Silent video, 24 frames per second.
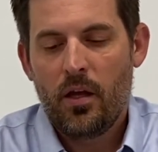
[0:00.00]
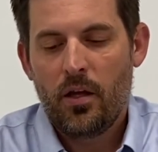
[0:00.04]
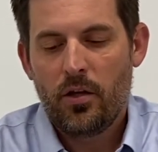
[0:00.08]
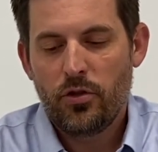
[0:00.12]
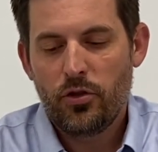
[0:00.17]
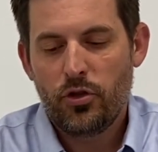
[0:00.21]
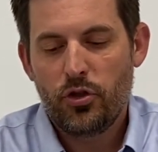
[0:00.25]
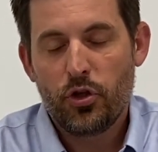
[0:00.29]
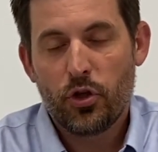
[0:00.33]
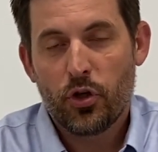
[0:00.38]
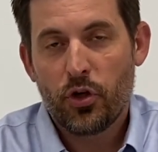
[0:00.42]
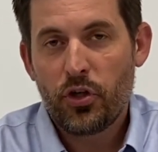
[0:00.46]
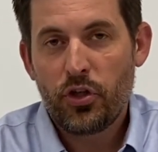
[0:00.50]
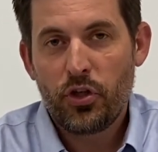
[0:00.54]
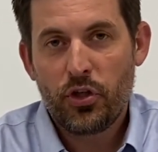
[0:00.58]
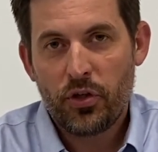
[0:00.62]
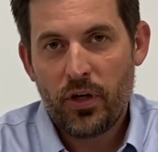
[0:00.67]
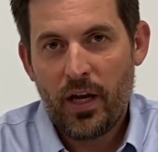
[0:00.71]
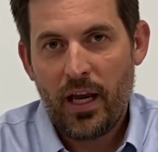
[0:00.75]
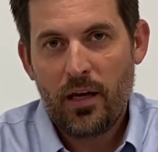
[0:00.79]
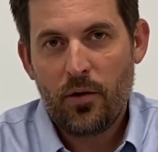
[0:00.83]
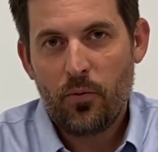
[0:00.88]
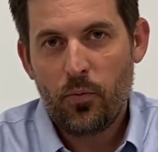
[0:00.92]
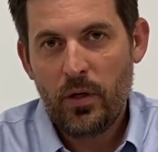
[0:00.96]
during your
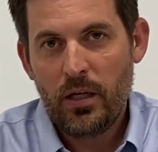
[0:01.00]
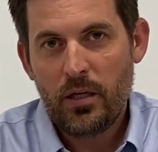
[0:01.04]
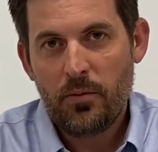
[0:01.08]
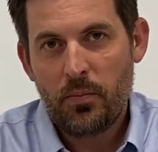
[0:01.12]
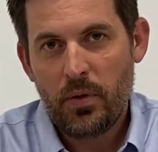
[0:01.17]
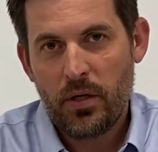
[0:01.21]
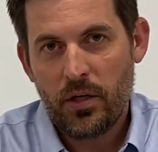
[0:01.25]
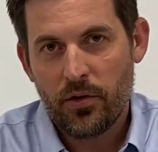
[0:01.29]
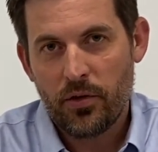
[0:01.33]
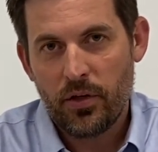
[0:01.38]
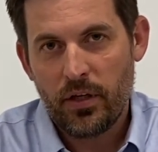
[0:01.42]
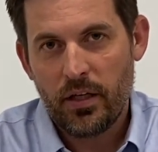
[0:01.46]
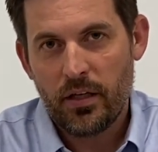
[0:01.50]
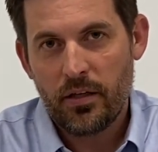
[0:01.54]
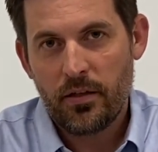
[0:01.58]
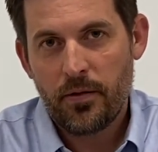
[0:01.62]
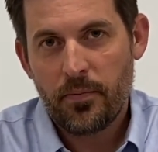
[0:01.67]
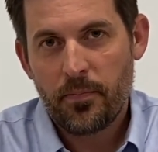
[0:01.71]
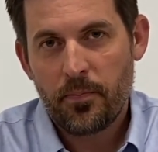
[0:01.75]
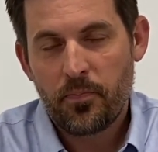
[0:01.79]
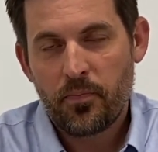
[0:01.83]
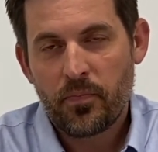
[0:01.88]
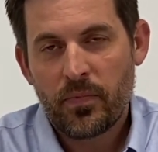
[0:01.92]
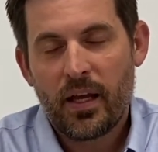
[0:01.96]
8-week period,
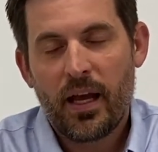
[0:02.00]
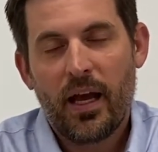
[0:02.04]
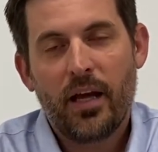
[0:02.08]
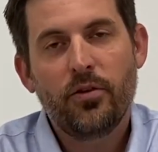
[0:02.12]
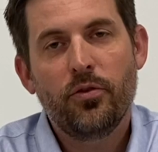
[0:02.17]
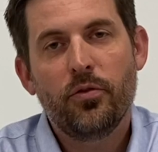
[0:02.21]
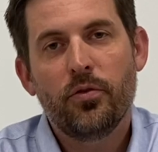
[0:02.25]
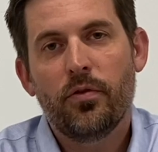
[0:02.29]
and